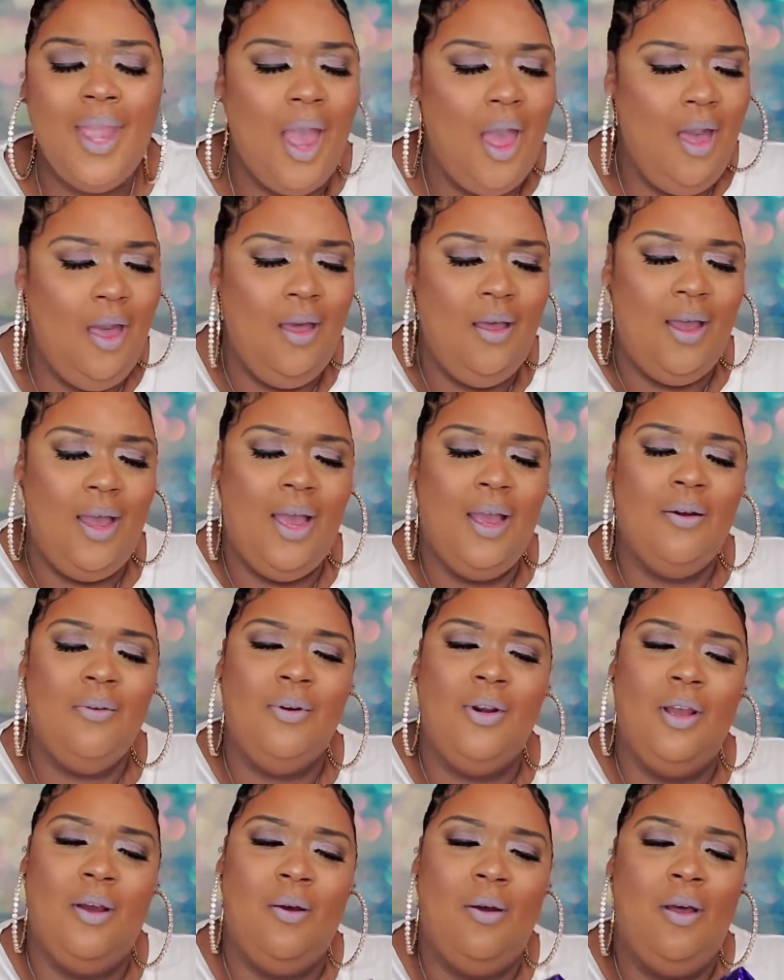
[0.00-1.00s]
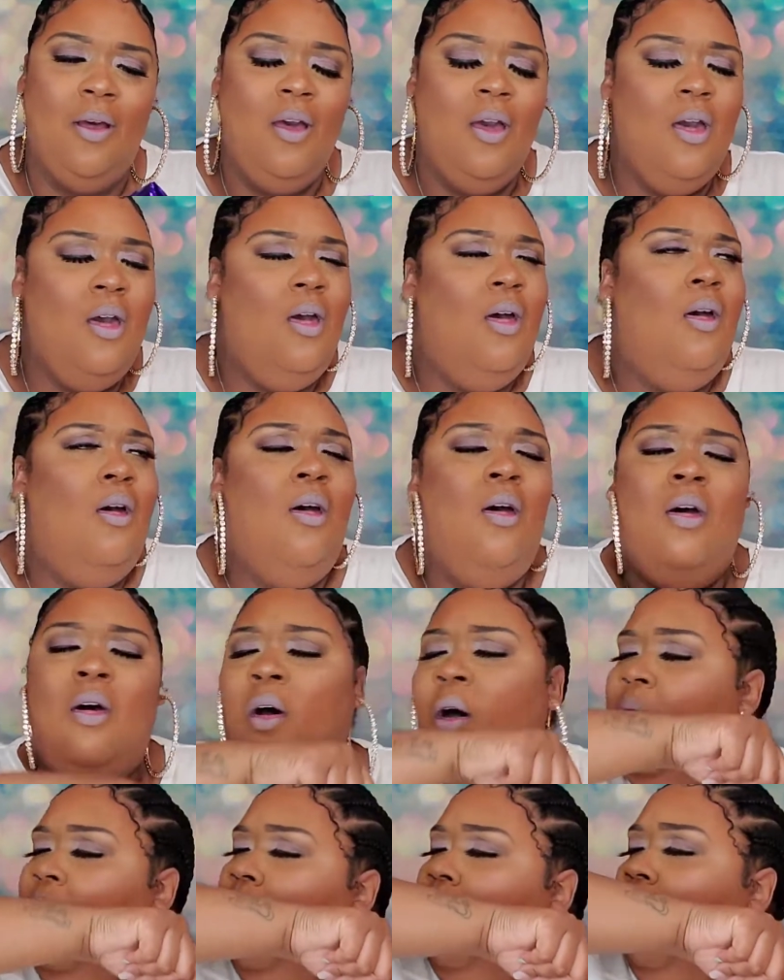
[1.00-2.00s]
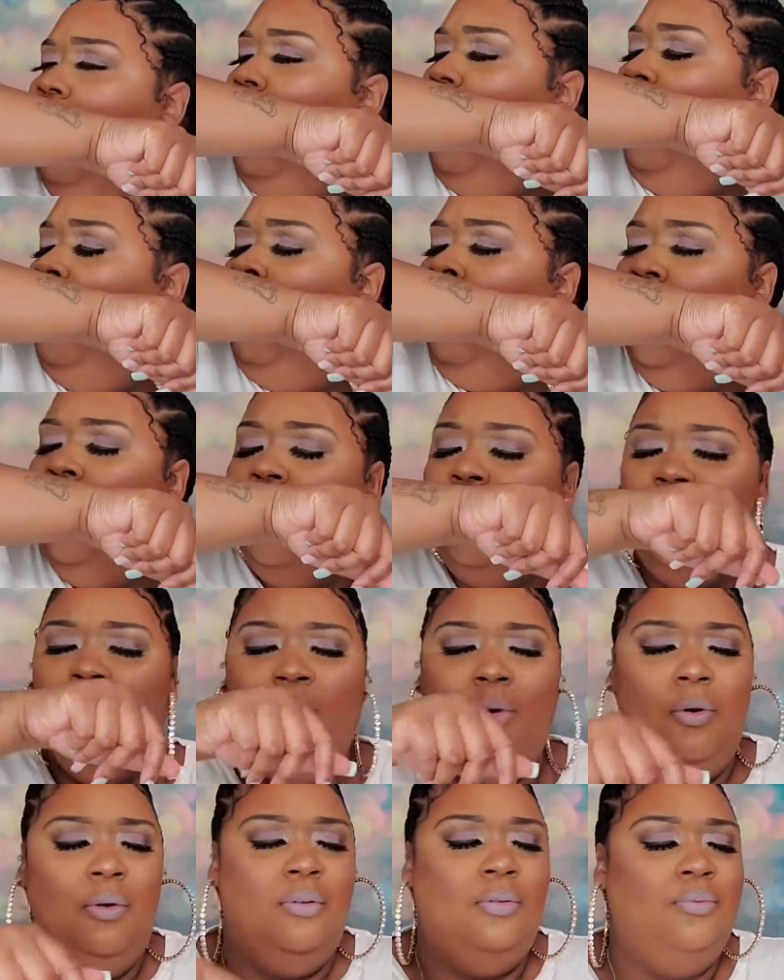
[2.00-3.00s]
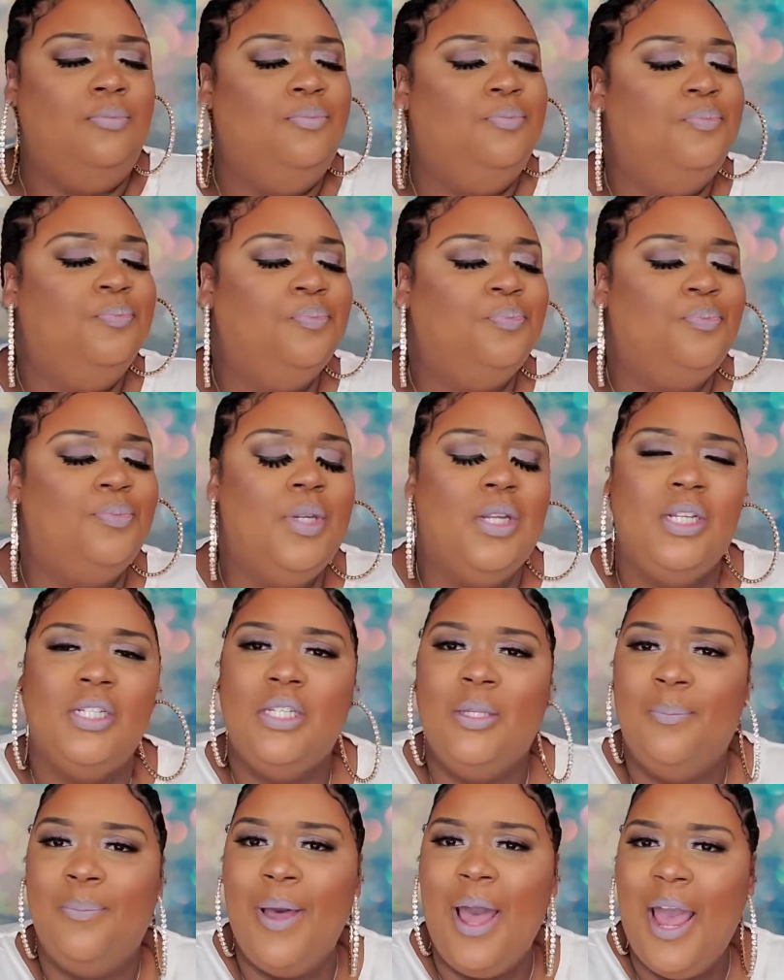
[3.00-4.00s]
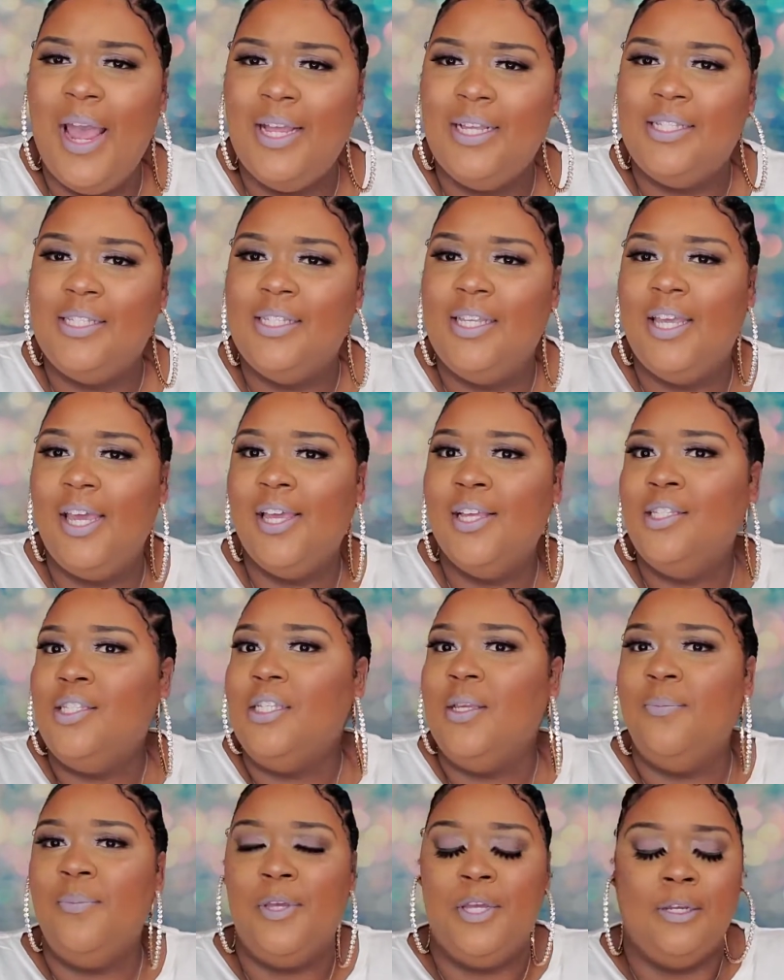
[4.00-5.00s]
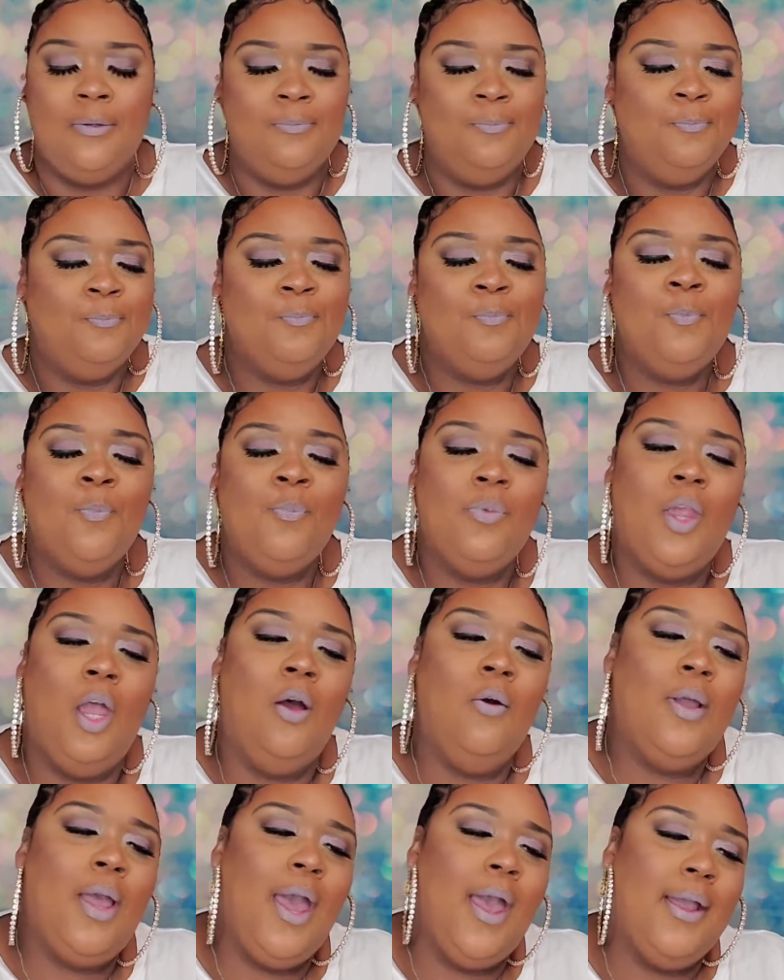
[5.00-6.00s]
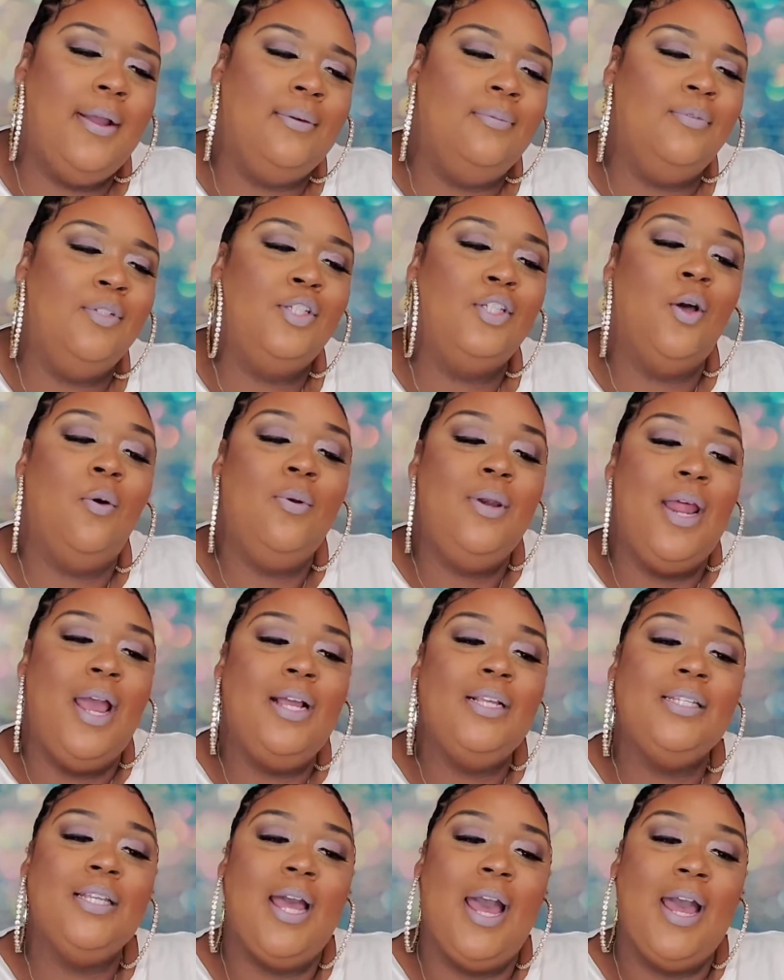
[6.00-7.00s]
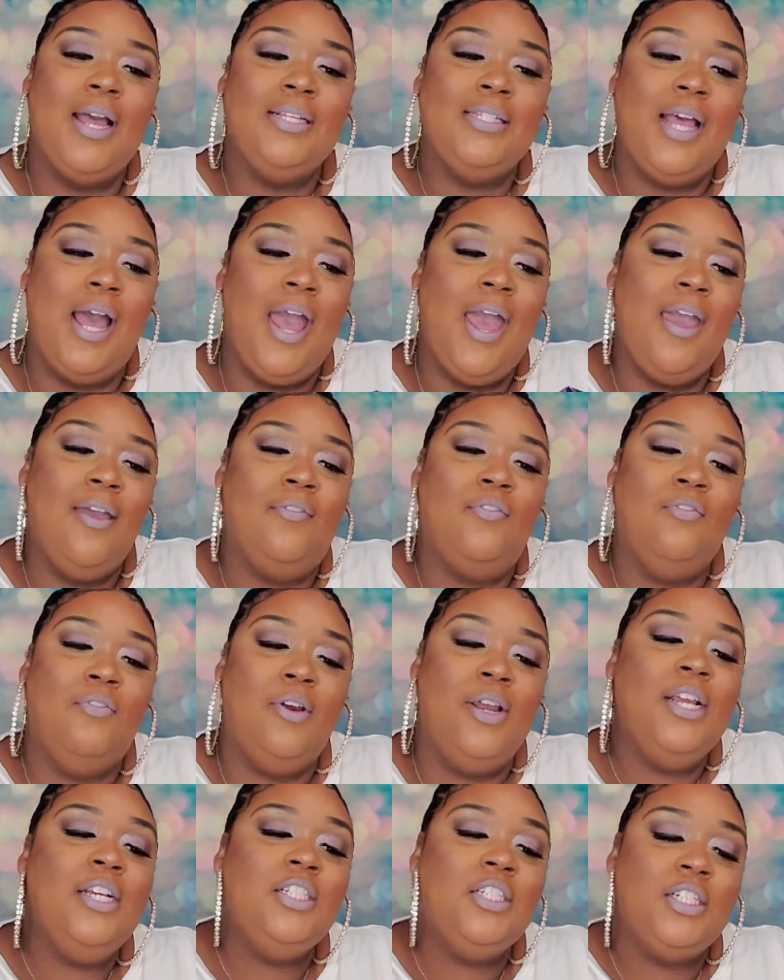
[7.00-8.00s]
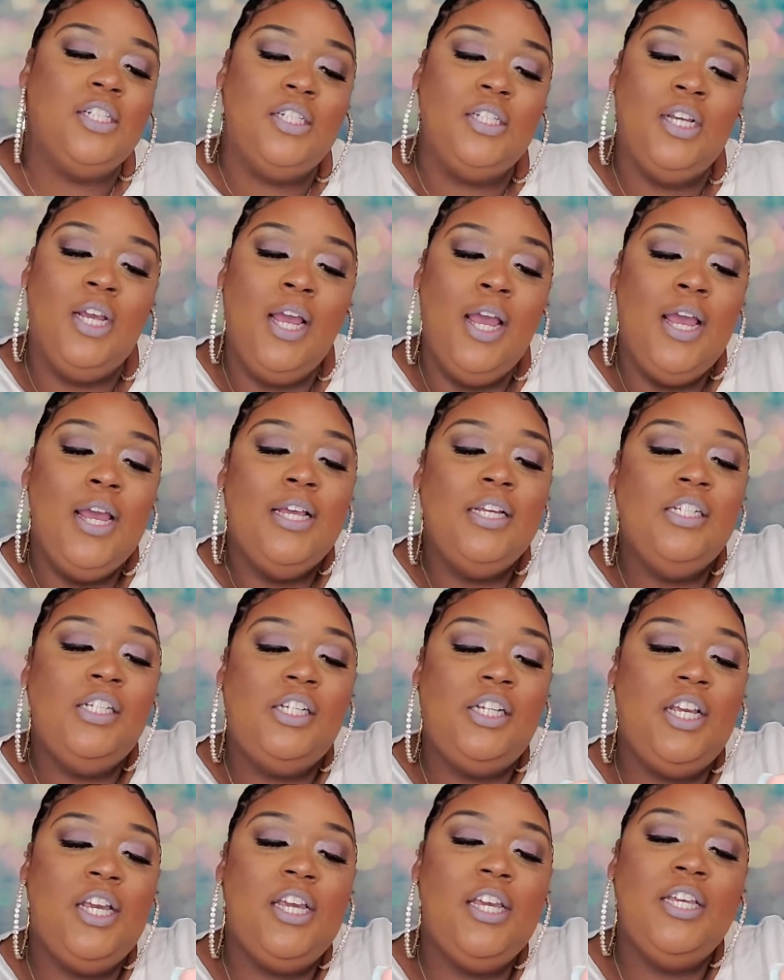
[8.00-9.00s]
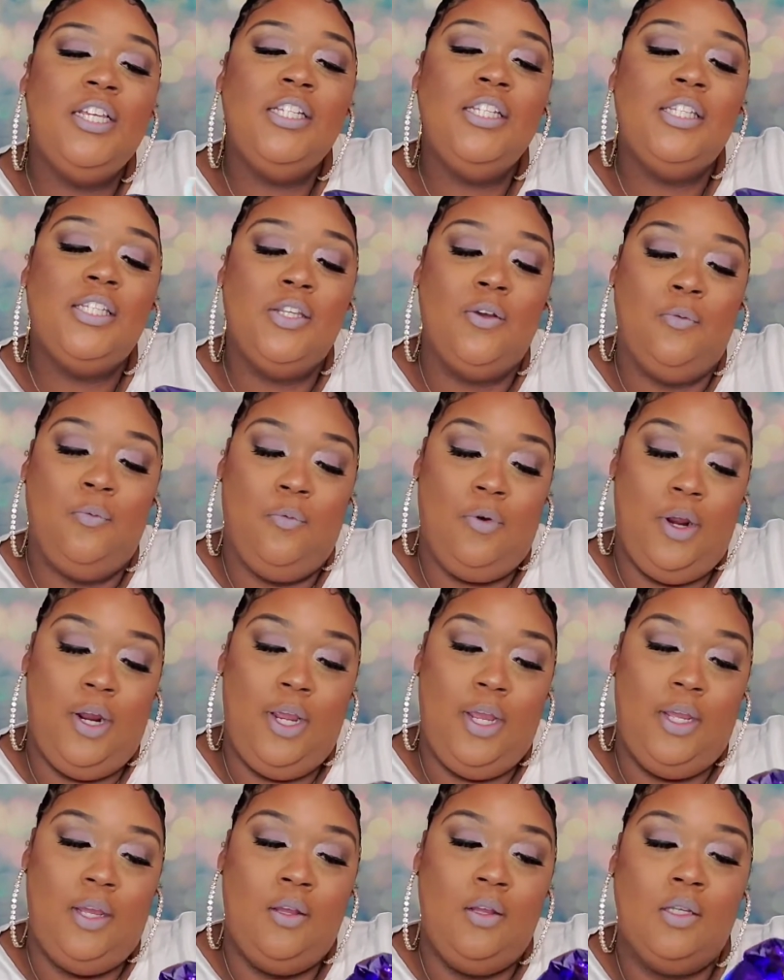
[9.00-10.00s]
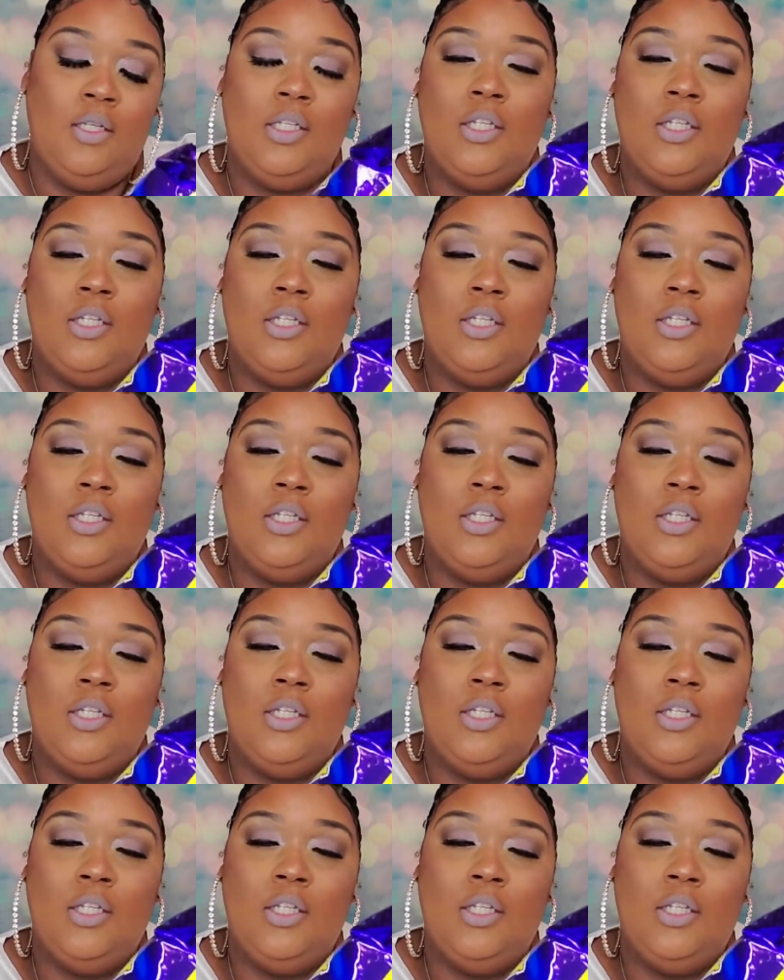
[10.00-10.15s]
I don't know. Ooh, the spice getting to me. Okay, so next, guys, I have Regent cheese rings.